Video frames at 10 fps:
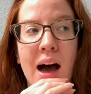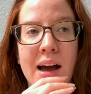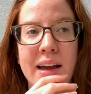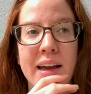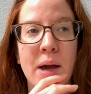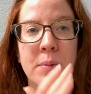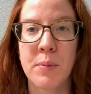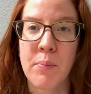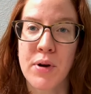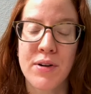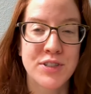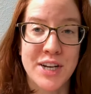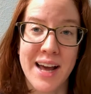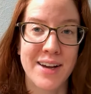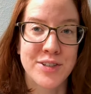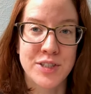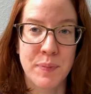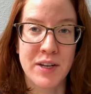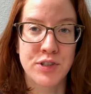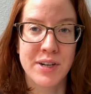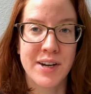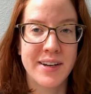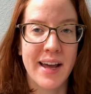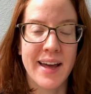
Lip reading: I am a member of Jane Agaton's Patreon,